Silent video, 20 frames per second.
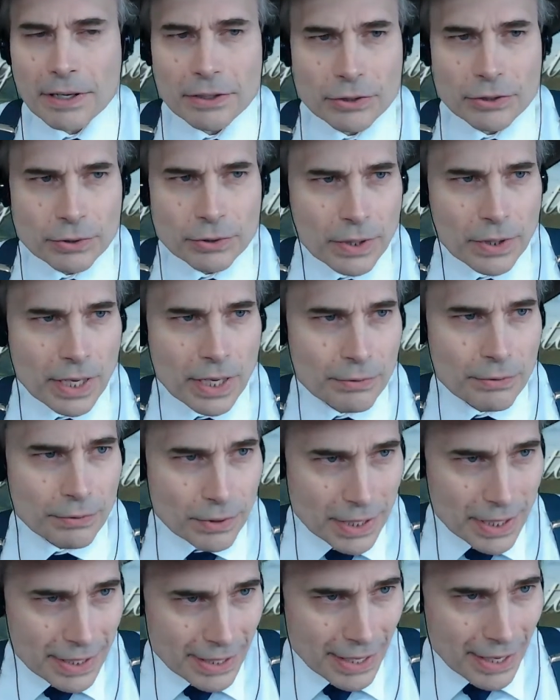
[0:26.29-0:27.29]
to do a
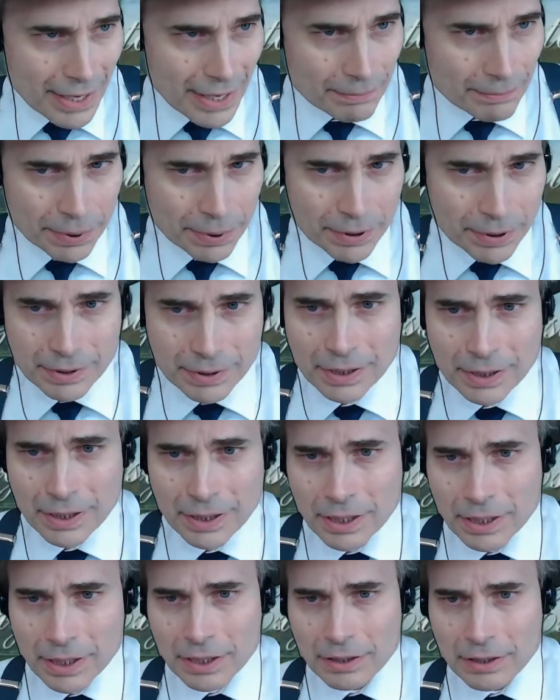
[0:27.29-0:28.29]
recap
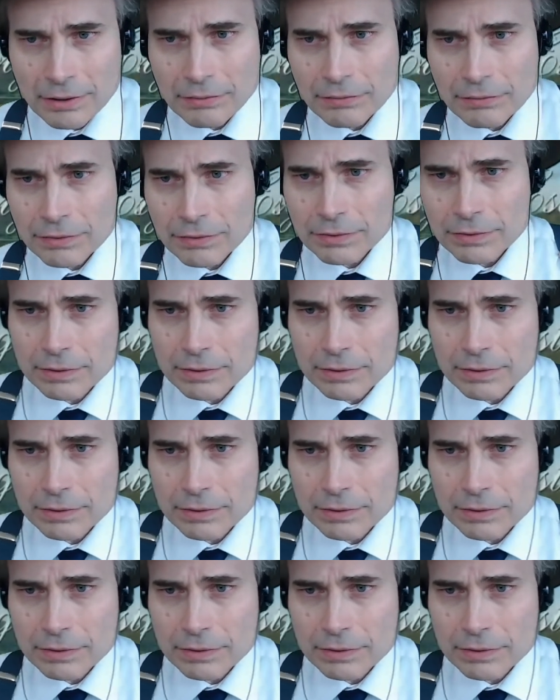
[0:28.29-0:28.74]
of